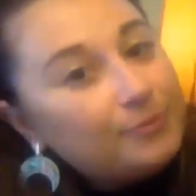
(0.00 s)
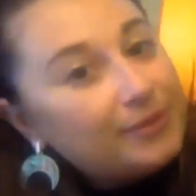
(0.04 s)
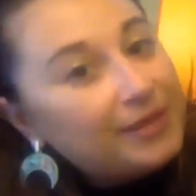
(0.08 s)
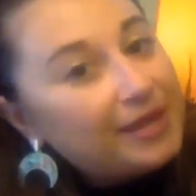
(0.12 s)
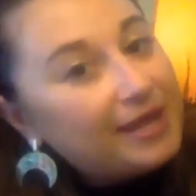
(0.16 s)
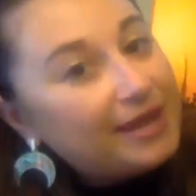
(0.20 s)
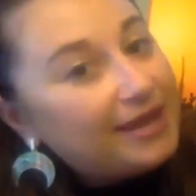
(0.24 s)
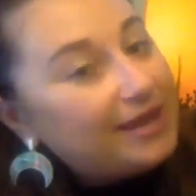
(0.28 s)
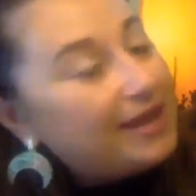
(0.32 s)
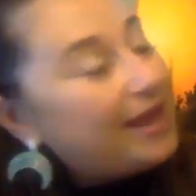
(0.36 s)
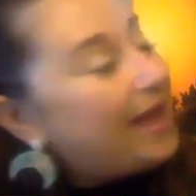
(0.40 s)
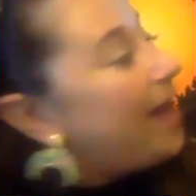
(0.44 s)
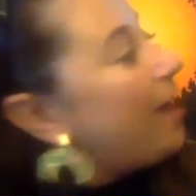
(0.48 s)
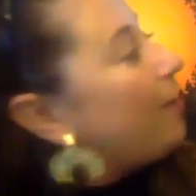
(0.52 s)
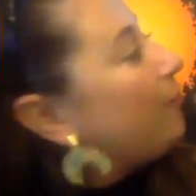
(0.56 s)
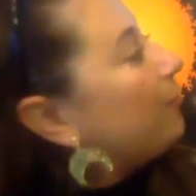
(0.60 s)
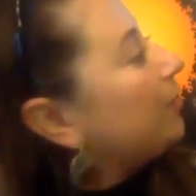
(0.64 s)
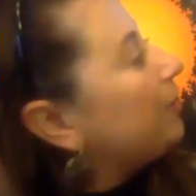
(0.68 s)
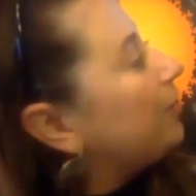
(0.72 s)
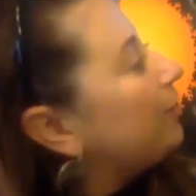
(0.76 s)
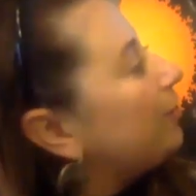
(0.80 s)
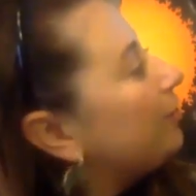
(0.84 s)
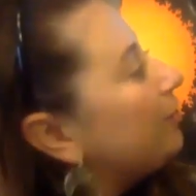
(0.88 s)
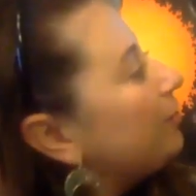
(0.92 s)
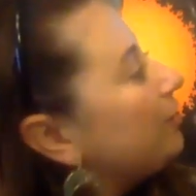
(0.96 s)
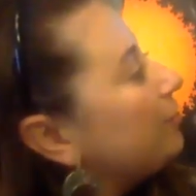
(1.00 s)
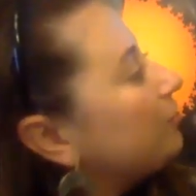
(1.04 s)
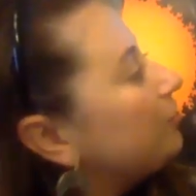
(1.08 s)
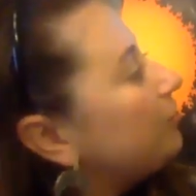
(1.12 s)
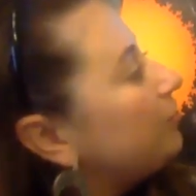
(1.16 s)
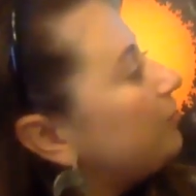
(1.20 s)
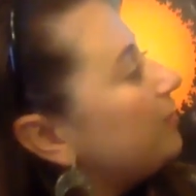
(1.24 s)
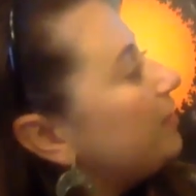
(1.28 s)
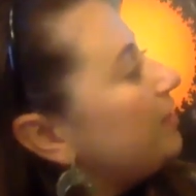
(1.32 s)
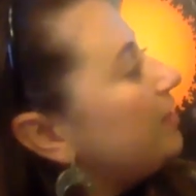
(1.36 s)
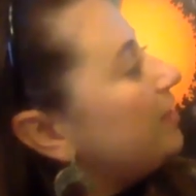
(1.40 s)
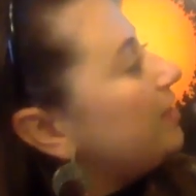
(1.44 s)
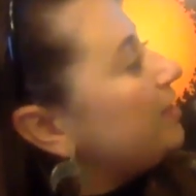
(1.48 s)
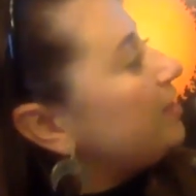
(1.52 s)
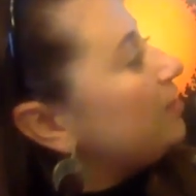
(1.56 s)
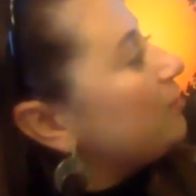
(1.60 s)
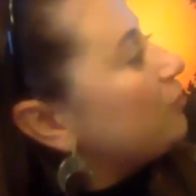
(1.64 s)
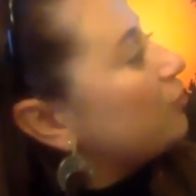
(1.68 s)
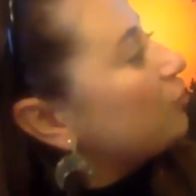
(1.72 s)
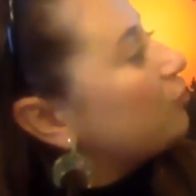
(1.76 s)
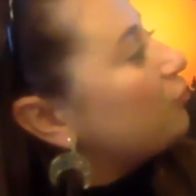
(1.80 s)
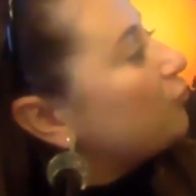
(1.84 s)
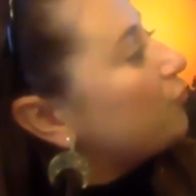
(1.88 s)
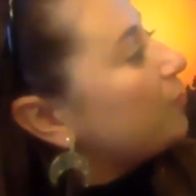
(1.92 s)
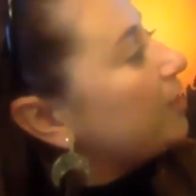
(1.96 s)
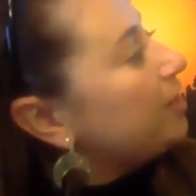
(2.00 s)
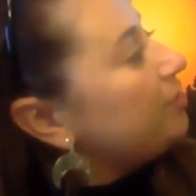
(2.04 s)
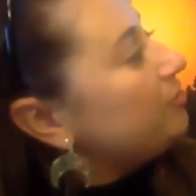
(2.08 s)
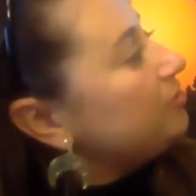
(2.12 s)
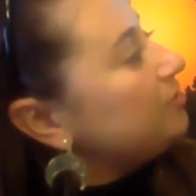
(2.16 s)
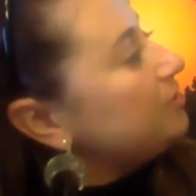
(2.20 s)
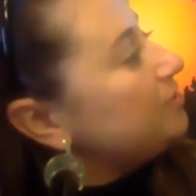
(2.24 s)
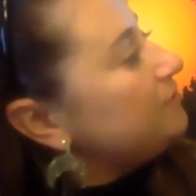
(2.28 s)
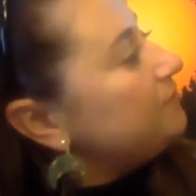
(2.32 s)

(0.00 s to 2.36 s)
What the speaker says: planet, our Earth, the cradle